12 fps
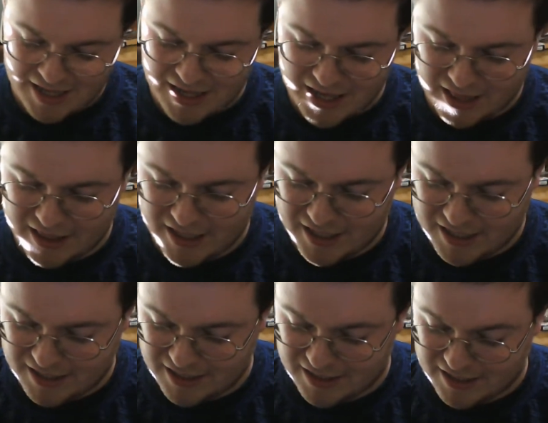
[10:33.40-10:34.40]
And then
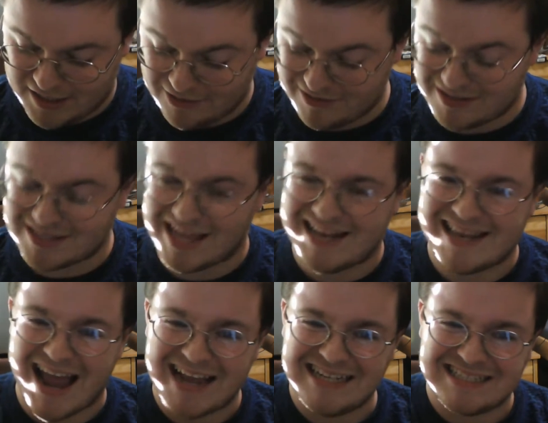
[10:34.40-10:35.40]
here is a
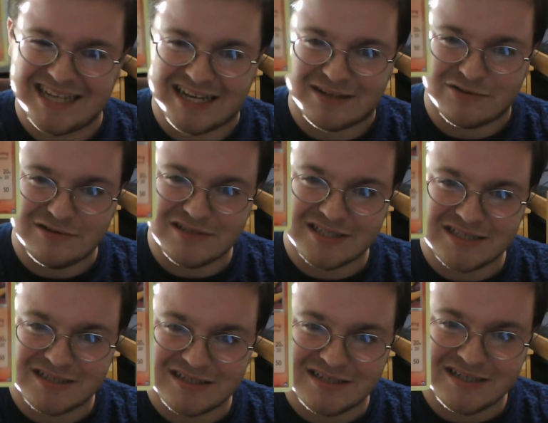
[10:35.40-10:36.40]
Ninetales.
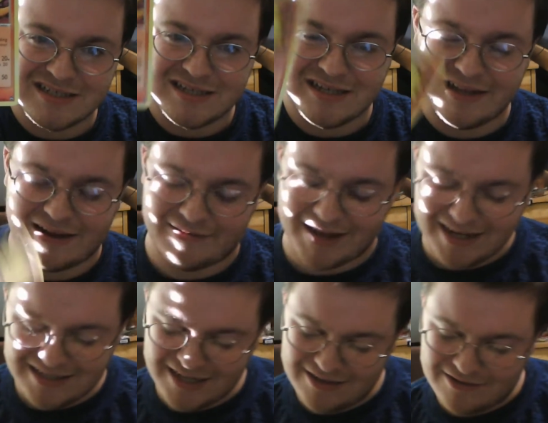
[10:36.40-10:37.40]
Now
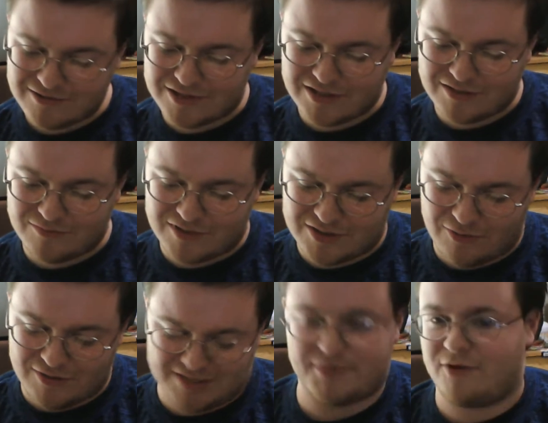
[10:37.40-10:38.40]
Ninetales was
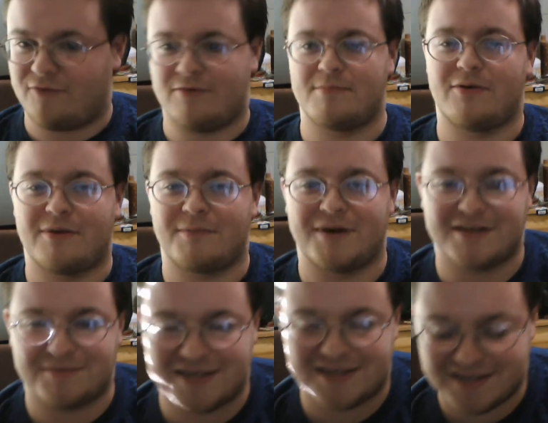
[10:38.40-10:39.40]
always a beautiful Pokemon to
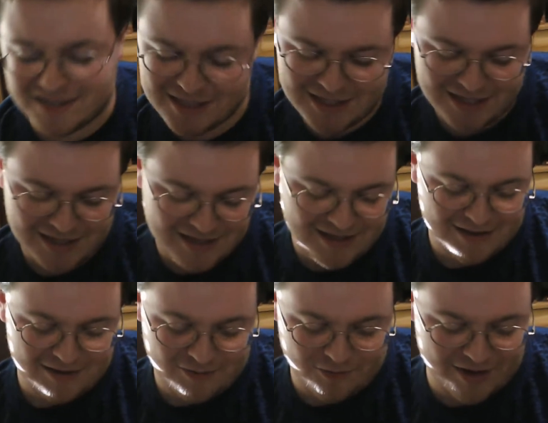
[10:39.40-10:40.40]
me,
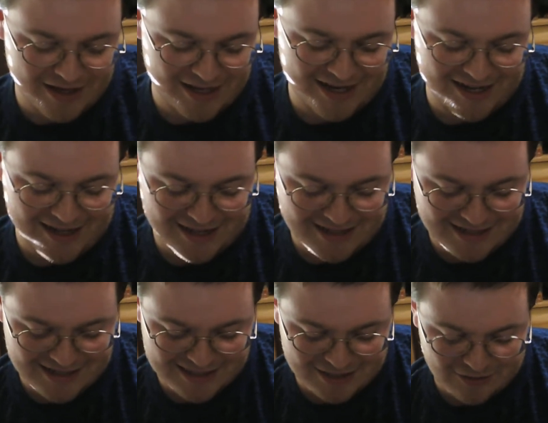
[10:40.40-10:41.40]
when it
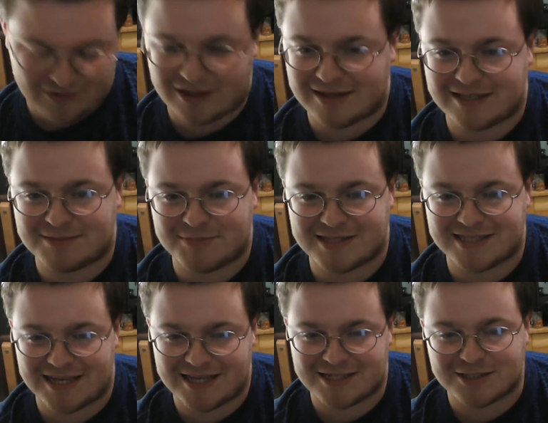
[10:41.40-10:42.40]
doesn't look like it's
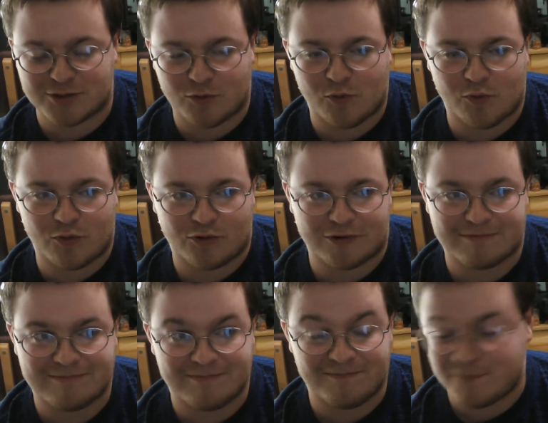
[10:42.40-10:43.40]
possessed or
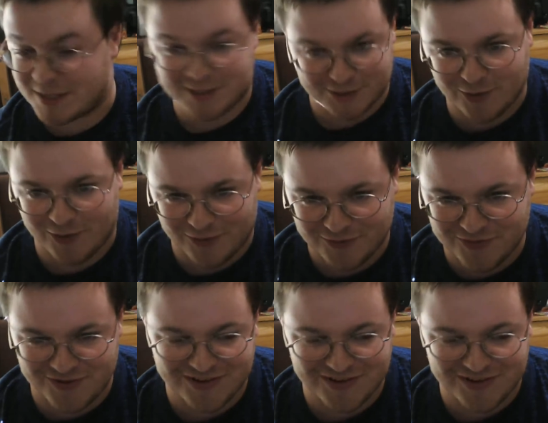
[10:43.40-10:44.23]
pissed off.